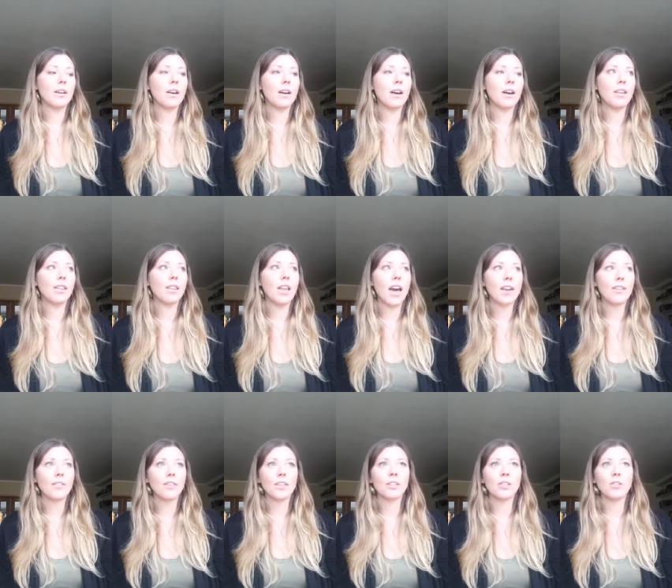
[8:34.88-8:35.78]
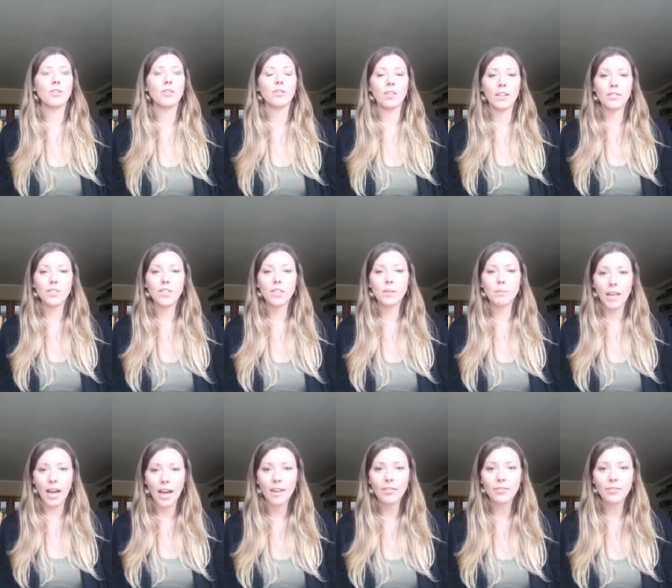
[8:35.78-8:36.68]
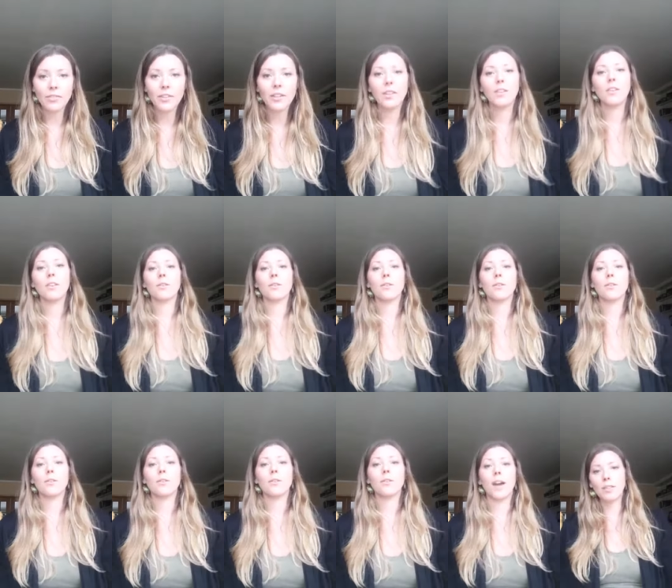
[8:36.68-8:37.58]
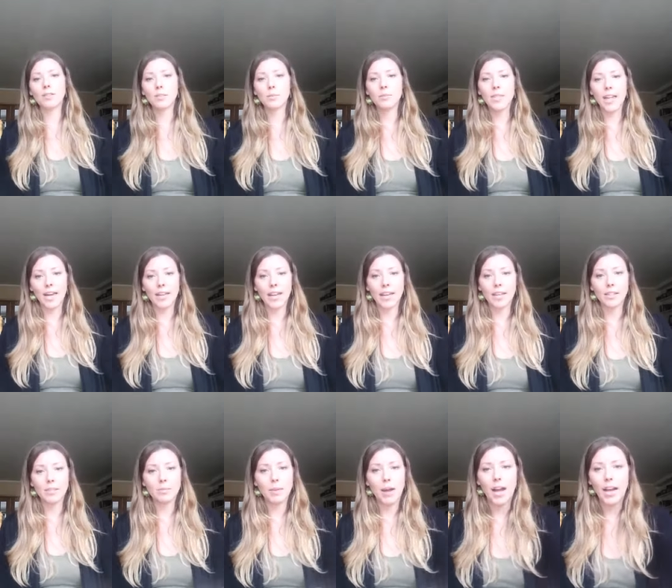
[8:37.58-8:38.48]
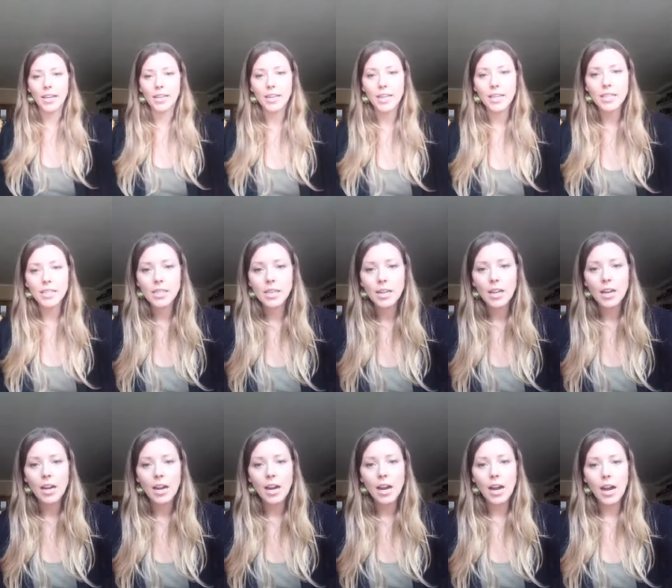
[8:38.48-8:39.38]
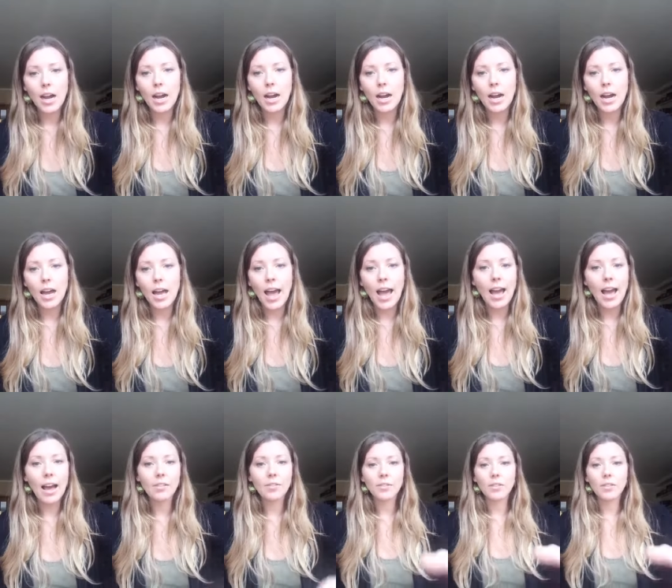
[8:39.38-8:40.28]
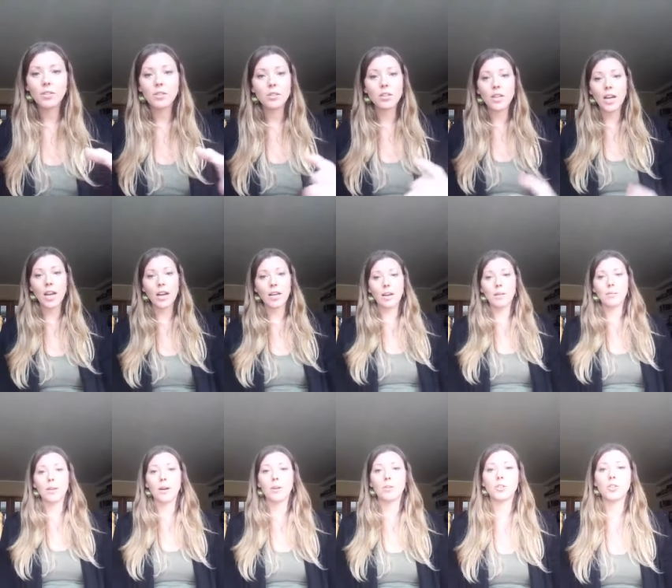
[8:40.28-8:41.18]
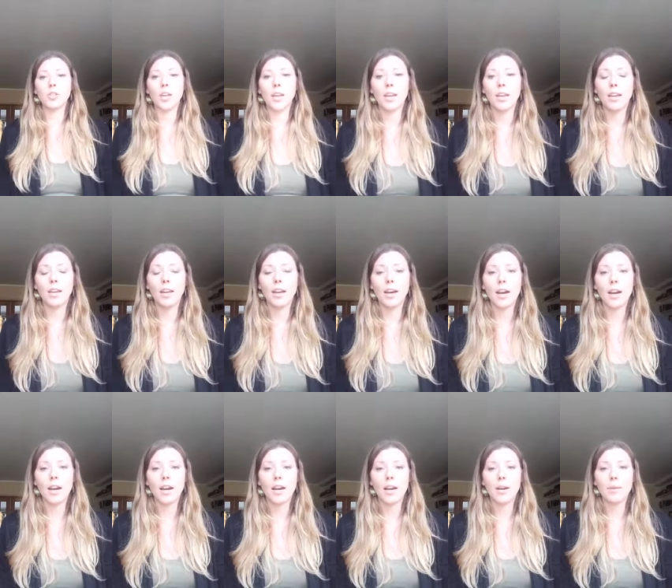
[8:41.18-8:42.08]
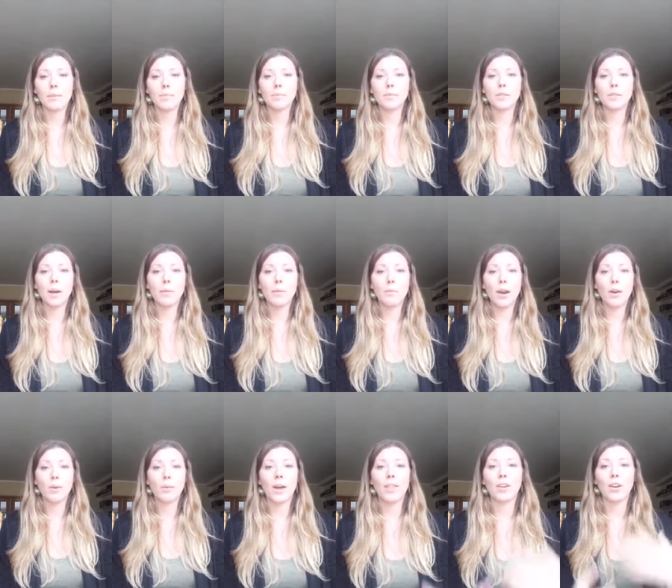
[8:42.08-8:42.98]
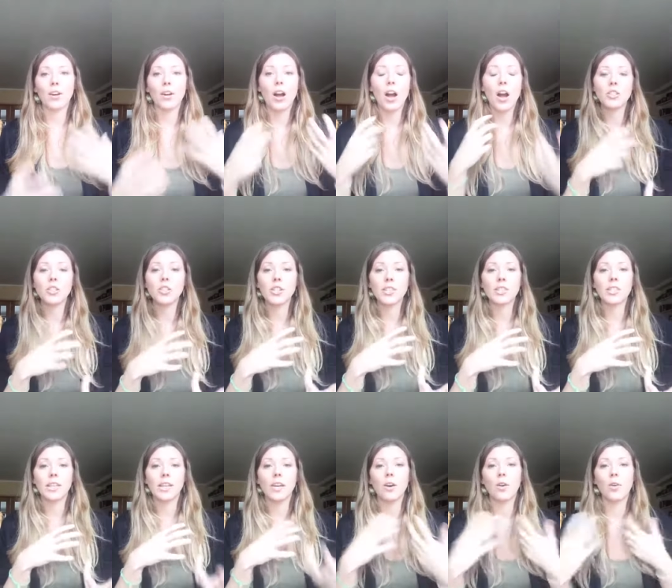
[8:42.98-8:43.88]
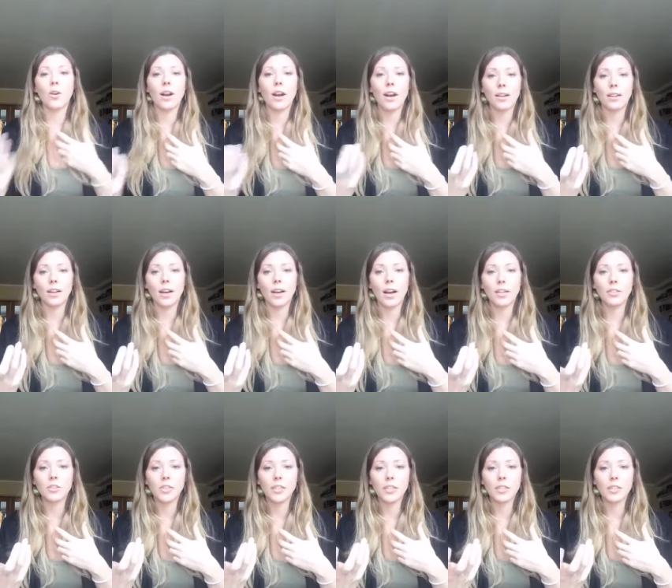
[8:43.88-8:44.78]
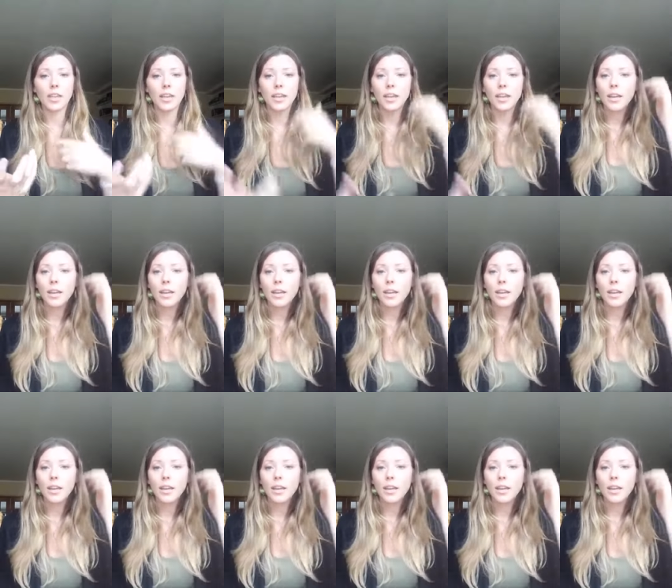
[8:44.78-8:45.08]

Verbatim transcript: a lot of us who've lived some life right who have some decades behind us uh, have stuck emotion um, somewhere, whether consciously or unconsciously